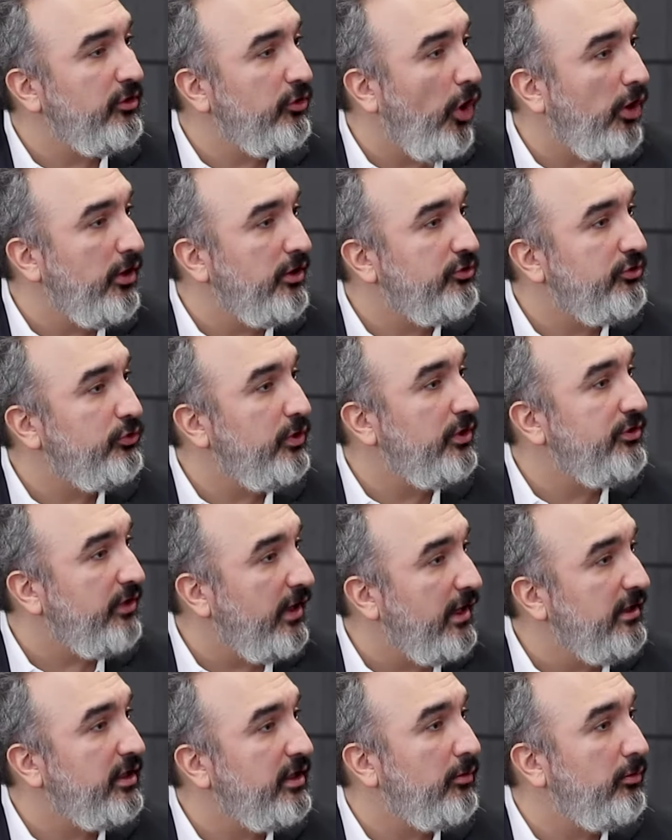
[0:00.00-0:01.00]
garden suites
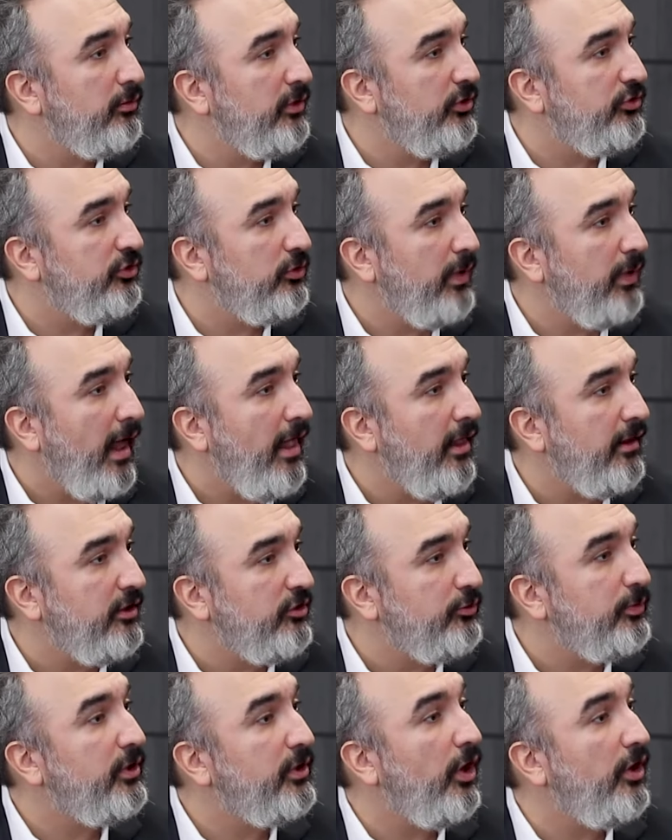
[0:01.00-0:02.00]
in their
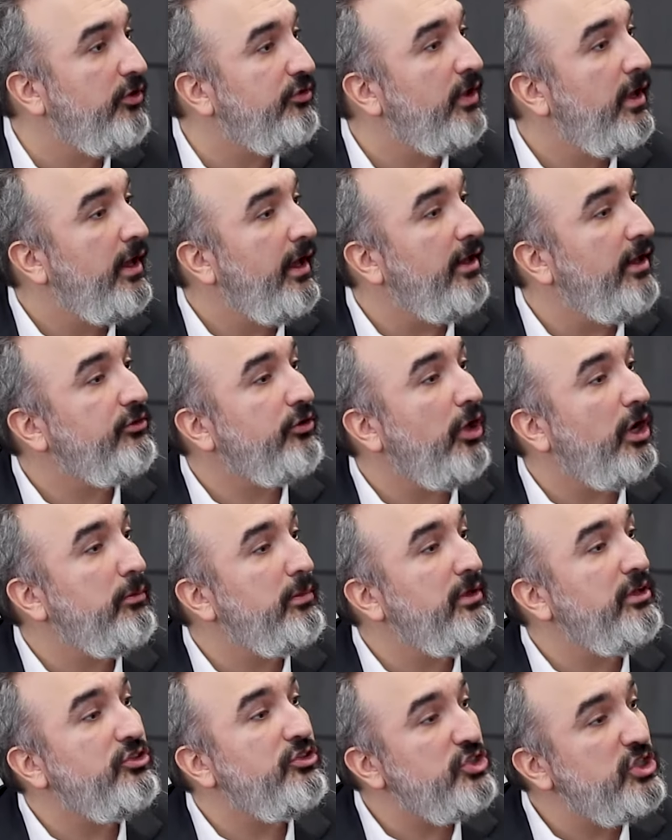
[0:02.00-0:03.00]
municipalities because it's going to
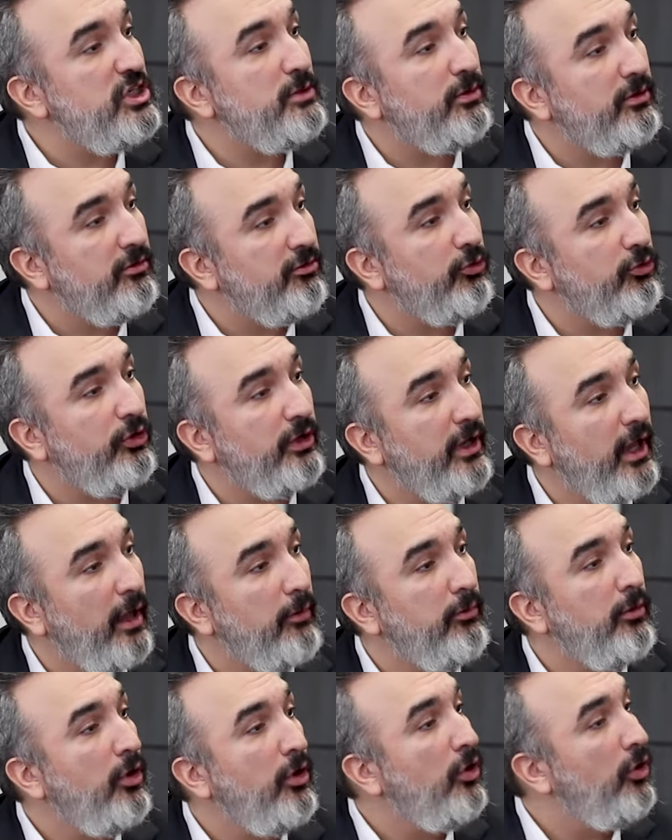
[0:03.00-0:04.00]
be cheaper for them